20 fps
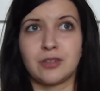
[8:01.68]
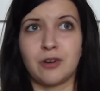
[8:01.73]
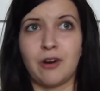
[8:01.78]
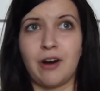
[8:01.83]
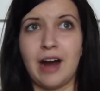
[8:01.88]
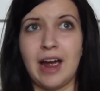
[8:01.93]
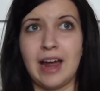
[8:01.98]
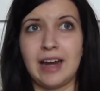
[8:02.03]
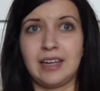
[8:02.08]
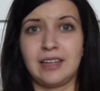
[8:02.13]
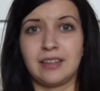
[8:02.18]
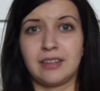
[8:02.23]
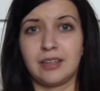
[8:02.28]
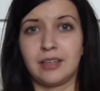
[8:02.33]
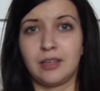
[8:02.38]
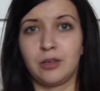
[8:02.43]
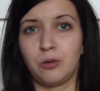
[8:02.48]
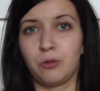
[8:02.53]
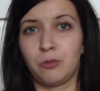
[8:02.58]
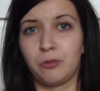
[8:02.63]
or
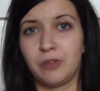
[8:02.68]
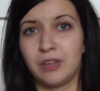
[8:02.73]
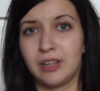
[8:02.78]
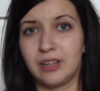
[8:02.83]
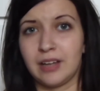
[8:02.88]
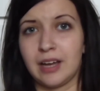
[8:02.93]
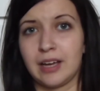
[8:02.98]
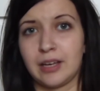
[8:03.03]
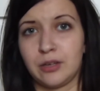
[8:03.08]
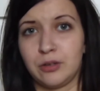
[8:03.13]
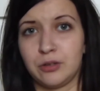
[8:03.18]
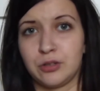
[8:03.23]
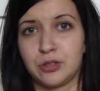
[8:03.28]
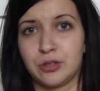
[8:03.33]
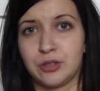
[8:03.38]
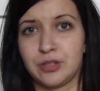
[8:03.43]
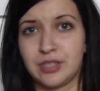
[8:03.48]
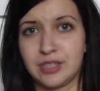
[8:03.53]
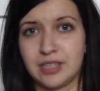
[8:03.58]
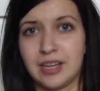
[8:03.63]
anything you feel like you
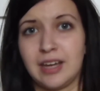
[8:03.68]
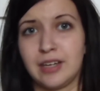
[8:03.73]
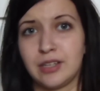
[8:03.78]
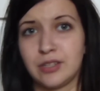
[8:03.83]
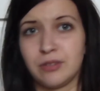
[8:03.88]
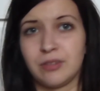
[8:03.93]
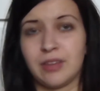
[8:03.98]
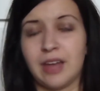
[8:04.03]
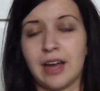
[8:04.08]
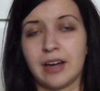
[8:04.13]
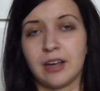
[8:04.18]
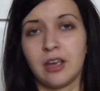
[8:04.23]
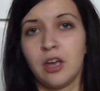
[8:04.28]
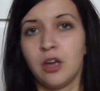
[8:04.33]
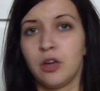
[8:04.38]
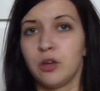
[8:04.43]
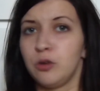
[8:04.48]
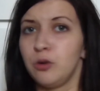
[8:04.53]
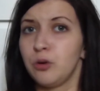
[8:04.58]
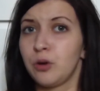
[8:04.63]
should say to that,
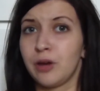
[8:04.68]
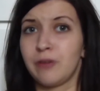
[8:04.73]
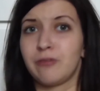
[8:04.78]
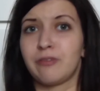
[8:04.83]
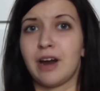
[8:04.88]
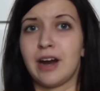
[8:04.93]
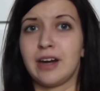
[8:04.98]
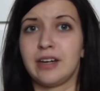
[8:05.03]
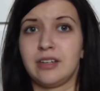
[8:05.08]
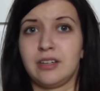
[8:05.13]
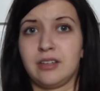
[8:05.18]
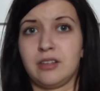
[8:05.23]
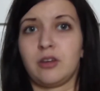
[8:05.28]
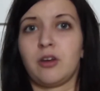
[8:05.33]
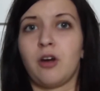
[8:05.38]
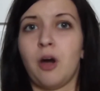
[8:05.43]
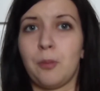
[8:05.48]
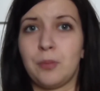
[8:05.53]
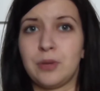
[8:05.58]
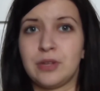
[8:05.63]
you can write it in the
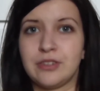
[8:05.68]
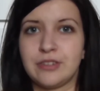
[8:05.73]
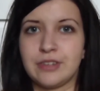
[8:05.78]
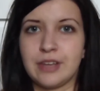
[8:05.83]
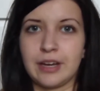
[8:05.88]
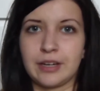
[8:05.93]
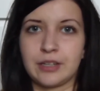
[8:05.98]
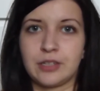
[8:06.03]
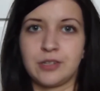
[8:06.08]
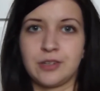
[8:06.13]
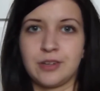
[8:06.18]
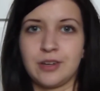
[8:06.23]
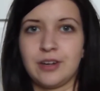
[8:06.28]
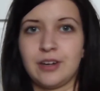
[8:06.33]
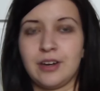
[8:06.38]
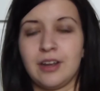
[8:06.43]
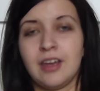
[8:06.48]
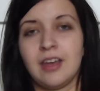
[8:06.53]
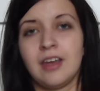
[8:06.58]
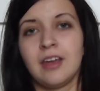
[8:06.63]
comment
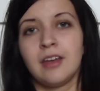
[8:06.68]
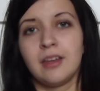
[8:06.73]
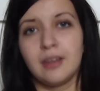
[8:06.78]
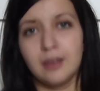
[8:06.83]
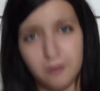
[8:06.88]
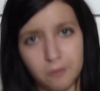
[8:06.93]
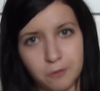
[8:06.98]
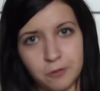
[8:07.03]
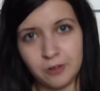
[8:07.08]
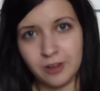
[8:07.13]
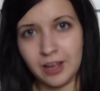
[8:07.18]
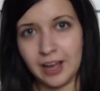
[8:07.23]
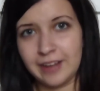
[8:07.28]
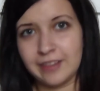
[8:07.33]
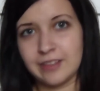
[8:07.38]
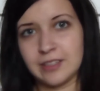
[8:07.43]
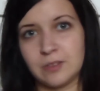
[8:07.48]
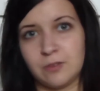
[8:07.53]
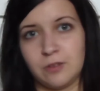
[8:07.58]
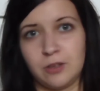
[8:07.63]
section. If you
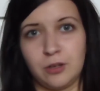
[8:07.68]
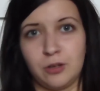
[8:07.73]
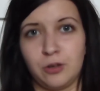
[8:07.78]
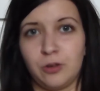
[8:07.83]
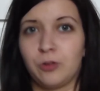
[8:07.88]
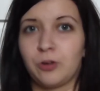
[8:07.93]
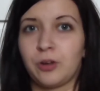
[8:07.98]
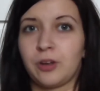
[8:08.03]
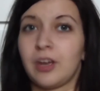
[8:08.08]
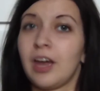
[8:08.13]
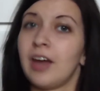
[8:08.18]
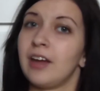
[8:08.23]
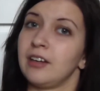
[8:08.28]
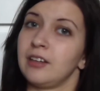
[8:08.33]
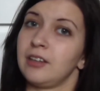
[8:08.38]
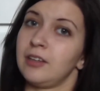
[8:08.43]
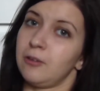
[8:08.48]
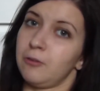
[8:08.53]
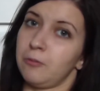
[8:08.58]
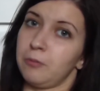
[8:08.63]
like this video, you can
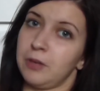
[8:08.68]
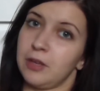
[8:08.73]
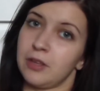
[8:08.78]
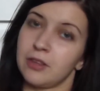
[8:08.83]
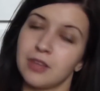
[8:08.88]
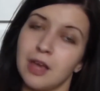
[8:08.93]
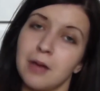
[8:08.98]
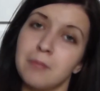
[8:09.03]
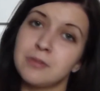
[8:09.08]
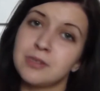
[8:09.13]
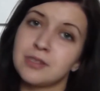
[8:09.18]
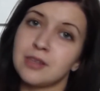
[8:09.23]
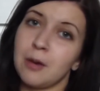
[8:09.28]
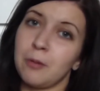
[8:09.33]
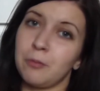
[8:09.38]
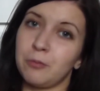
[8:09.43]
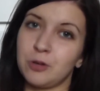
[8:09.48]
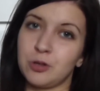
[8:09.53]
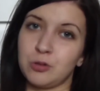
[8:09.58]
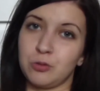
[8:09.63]
give me a thumbs
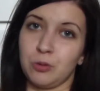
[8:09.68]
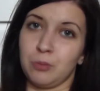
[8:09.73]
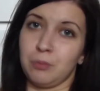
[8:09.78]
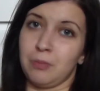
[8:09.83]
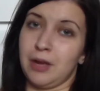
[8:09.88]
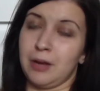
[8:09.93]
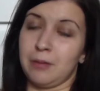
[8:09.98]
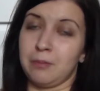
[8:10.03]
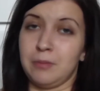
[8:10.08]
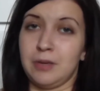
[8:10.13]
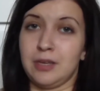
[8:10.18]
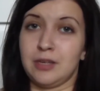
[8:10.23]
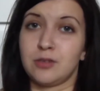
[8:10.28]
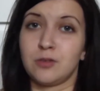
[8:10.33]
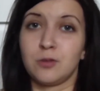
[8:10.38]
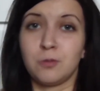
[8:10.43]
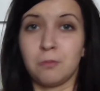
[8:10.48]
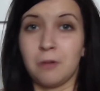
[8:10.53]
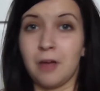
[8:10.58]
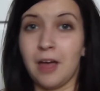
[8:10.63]
up, which would make me
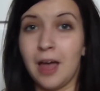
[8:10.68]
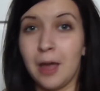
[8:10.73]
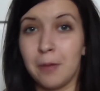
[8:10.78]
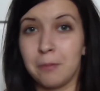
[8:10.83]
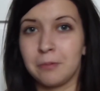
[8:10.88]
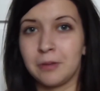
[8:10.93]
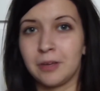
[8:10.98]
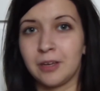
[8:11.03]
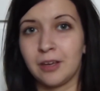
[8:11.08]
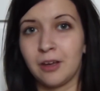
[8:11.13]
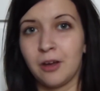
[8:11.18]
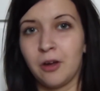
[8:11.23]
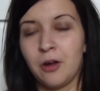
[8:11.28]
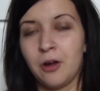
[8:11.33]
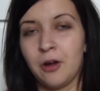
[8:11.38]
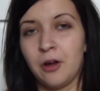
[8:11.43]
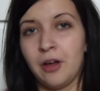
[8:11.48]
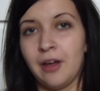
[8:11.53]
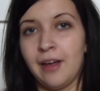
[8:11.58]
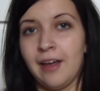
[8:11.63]
super happy.
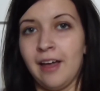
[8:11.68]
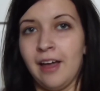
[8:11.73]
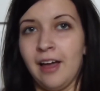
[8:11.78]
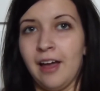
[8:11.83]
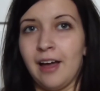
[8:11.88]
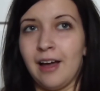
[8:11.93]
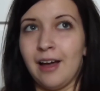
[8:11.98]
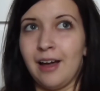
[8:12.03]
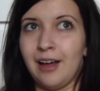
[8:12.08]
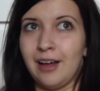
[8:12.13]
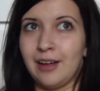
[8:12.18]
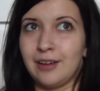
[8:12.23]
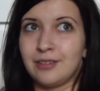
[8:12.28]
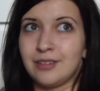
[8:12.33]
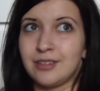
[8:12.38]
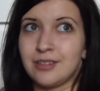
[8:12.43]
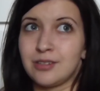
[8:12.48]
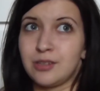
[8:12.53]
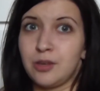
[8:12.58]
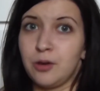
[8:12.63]

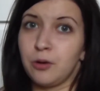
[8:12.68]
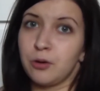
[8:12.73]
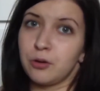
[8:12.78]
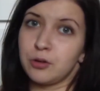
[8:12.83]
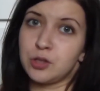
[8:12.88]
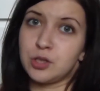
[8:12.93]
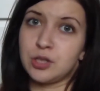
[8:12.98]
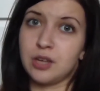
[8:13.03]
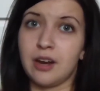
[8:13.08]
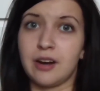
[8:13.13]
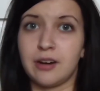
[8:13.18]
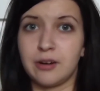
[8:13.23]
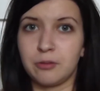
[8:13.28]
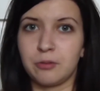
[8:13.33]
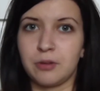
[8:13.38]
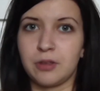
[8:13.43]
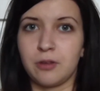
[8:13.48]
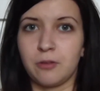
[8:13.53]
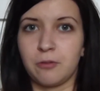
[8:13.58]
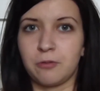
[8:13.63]
And you could share it
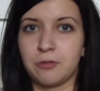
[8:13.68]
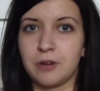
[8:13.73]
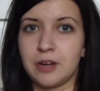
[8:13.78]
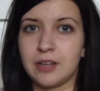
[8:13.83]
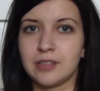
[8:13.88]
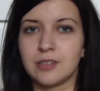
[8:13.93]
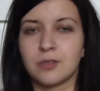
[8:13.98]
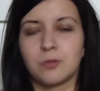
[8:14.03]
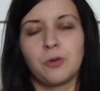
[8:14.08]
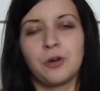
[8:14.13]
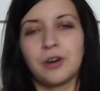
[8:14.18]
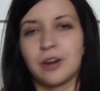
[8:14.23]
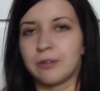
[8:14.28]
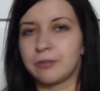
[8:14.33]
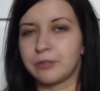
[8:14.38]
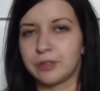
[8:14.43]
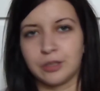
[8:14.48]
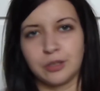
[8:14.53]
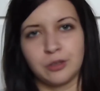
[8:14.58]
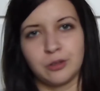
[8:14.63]
with your friends,
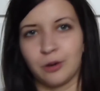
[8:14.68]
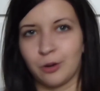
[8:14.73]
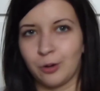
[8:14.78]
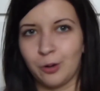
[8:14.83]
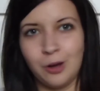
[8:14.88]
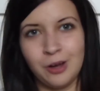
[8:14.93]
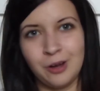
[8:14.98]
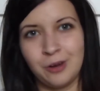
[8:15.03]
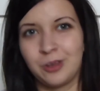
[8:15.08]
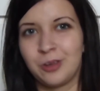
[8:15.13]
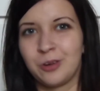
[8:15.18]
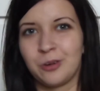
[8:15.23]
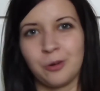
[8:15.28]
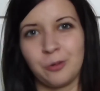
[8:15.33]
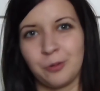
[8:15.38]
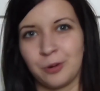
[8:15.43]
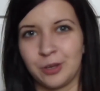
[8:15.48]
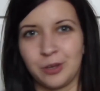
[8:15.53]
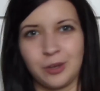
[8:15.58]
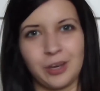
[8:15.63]
whatever, you know
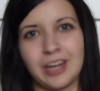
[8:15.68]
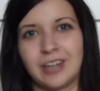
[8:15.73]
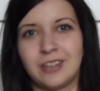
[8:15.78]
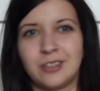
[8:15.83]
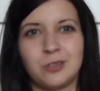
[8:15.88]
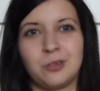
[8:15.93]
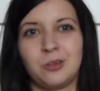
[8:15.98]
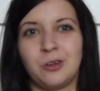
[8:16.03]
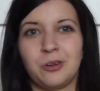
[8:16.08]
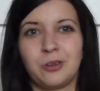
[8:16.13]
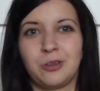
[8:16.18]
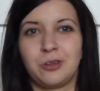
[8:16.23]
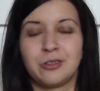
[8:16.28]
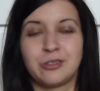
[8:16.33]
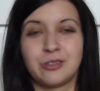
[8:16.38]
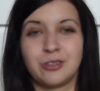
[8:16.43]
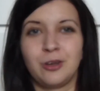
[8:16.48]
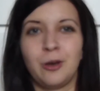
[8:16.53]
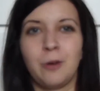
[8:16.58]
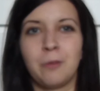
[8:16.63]
what you can do on
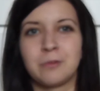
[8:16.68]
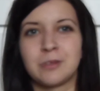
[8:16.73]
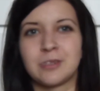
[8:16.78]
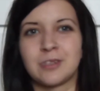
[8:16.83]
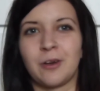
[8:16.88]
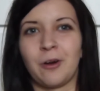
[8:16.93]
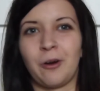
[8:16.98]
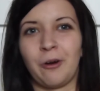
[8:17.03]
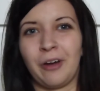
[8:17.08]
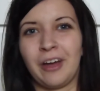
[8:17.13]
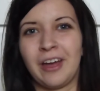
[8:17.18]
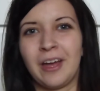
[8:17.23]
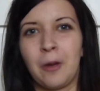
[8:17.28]
YouTube. So,